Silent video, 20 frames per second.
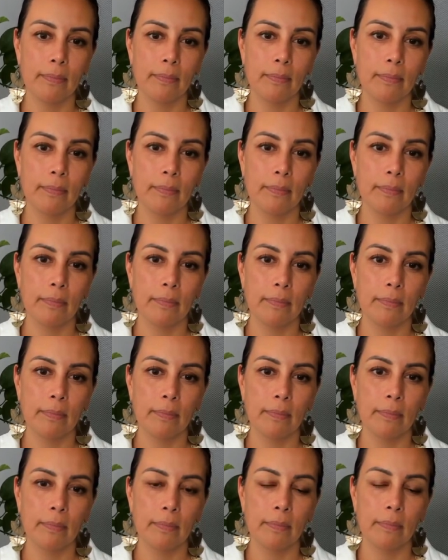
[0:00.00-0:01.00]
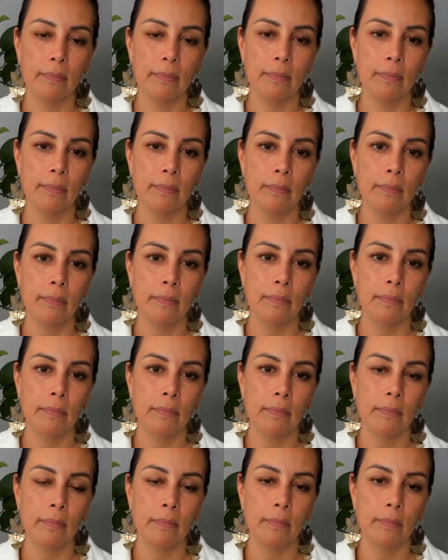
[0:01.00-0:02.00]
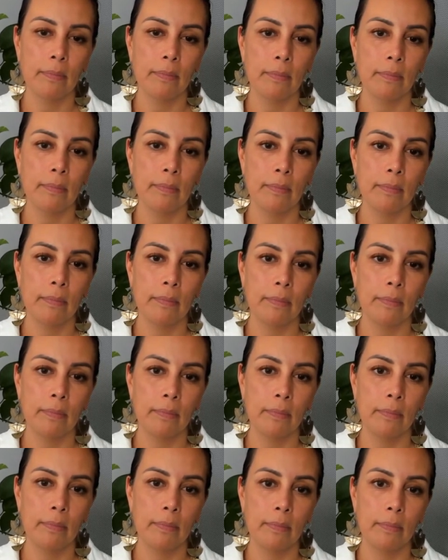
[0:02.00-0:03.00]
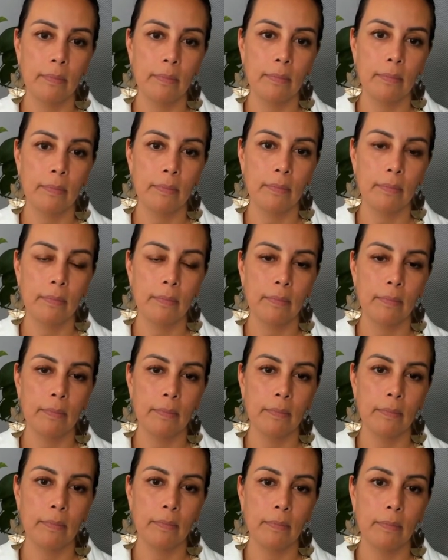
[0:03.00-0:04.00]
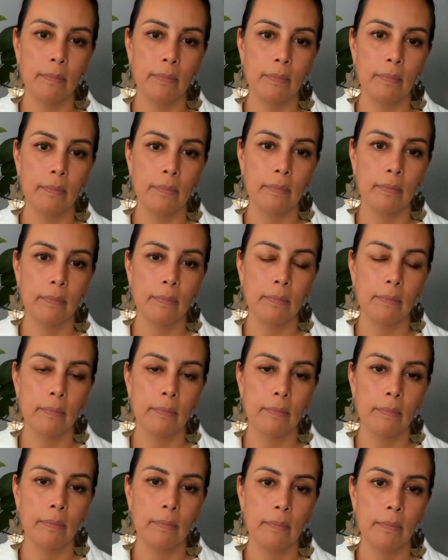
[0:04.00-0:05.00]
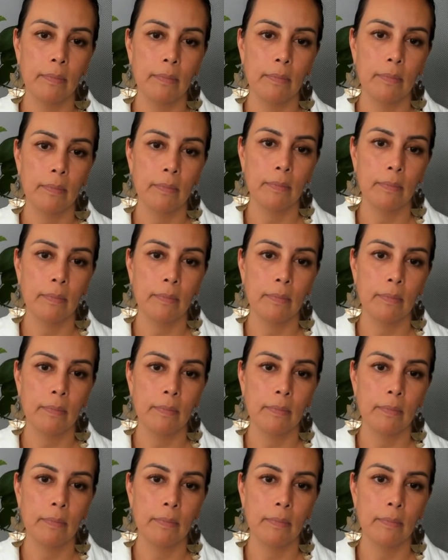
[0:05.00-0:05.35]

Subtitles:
[no speech]